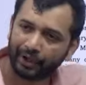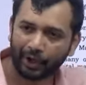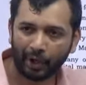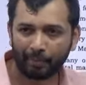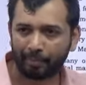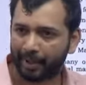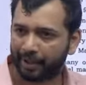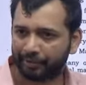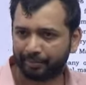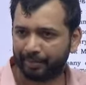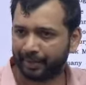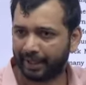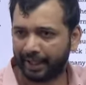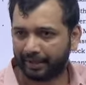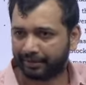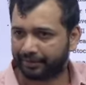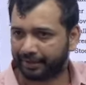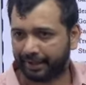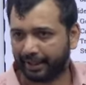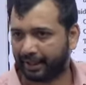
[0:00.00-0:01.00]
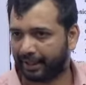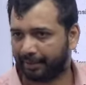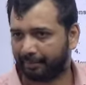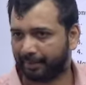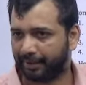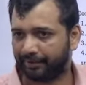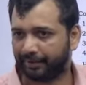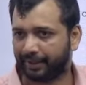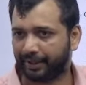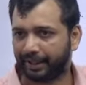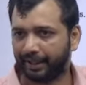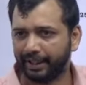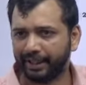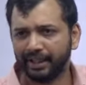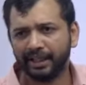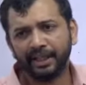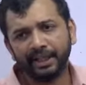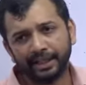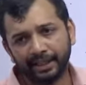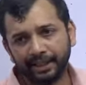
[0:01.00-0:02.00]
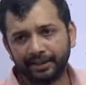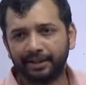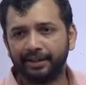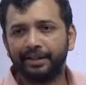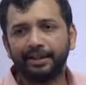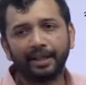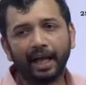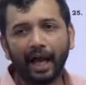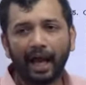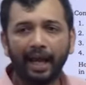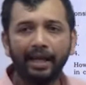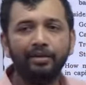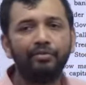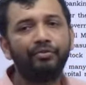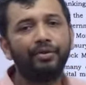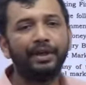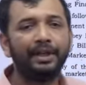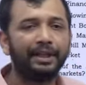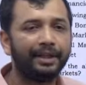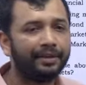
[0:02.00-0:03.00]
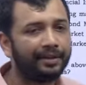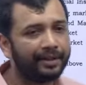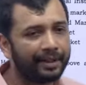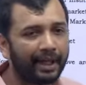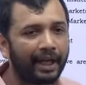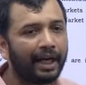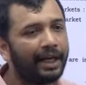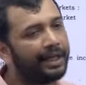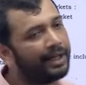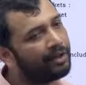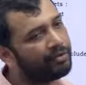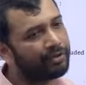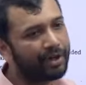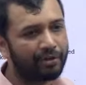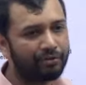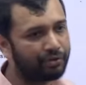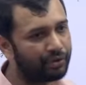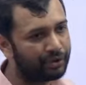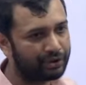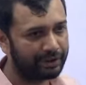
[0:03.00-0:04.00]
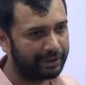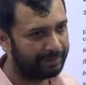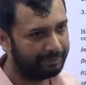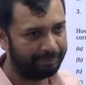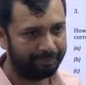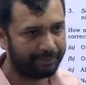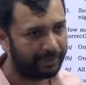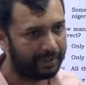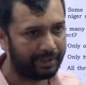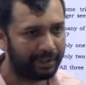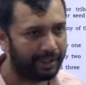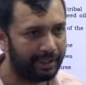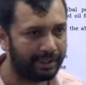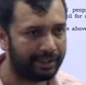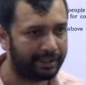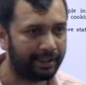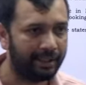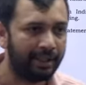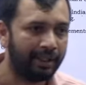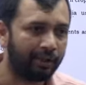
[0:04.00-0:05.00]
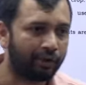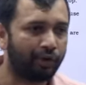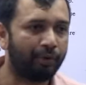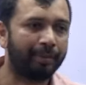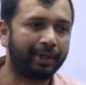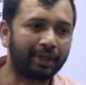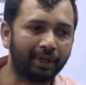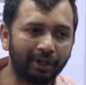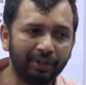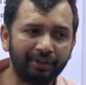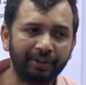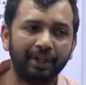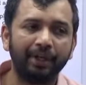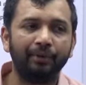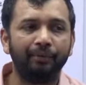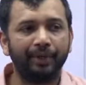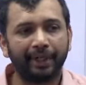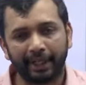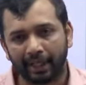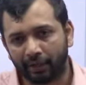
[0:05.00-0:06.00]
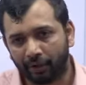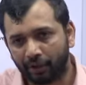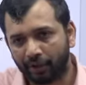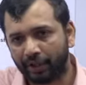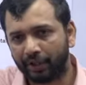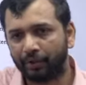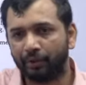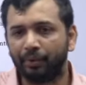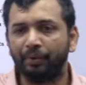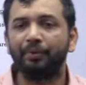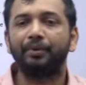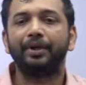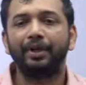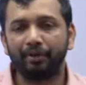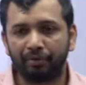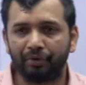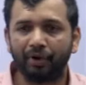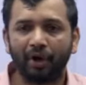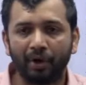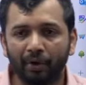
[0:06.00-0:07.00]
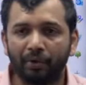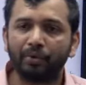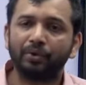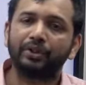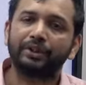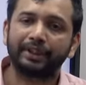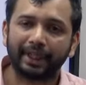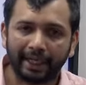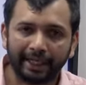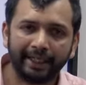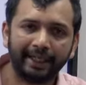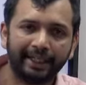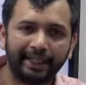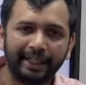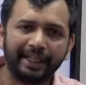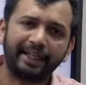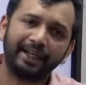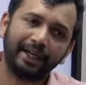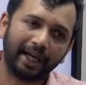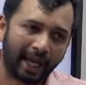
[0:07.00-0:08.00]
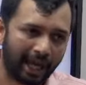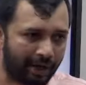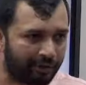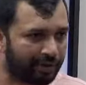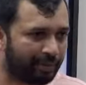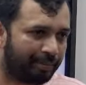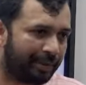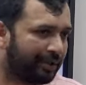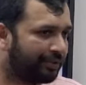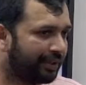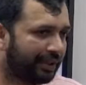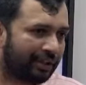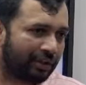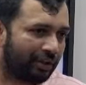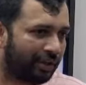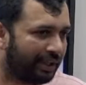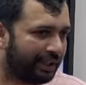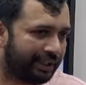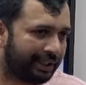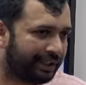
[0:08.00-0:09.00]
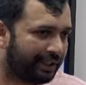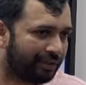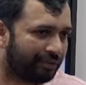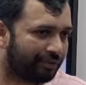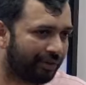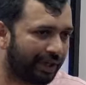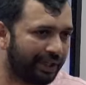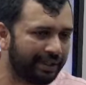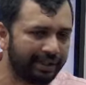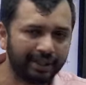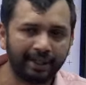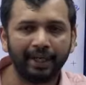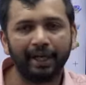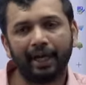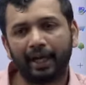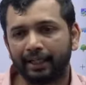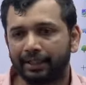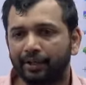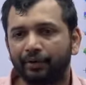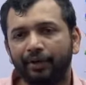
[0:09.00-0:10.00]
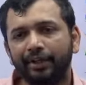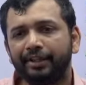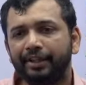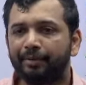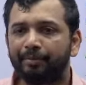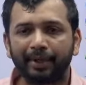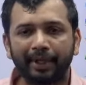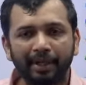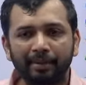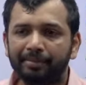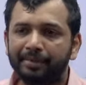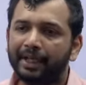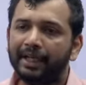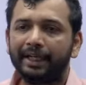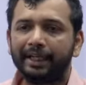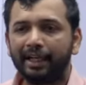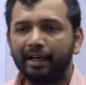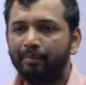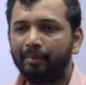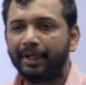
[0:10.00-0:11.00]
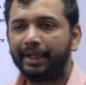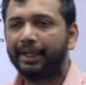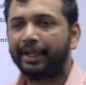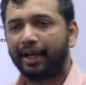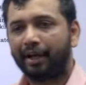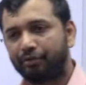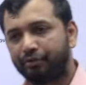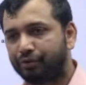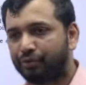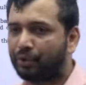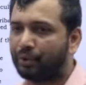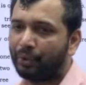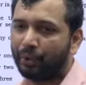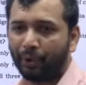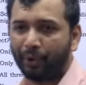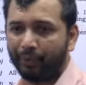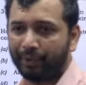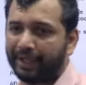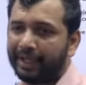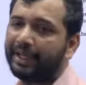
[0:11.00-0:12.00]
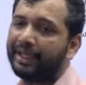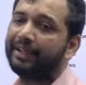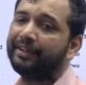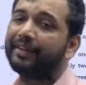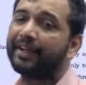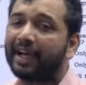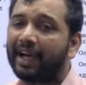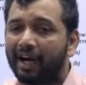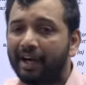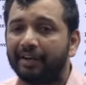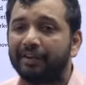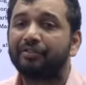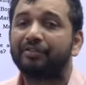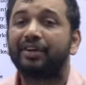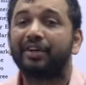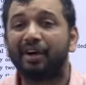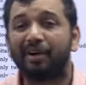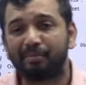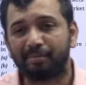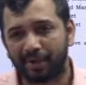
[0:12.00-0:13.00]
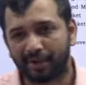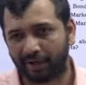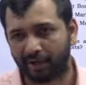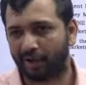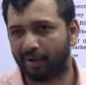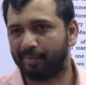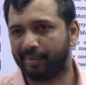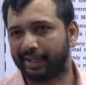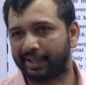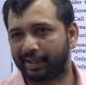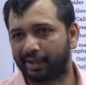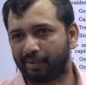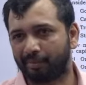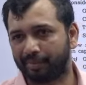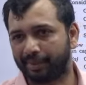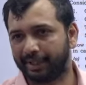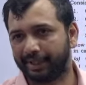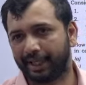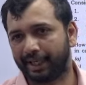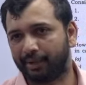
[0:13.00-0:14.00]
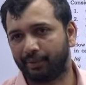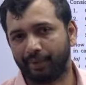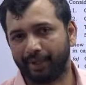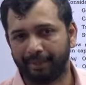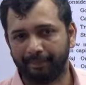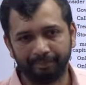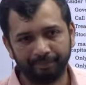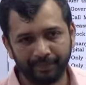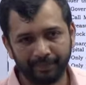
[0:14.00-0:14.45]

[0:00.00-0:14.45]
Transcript: crop has been asked here basically. This is, I feel this is a kind of tough question, right? So, because we cannot, you know, if you have studied it, have the basic knowledge, it is fine. Otherwise, it becomes a little bit tough to know whether it is a Kharif crop or Rabi crop in that way,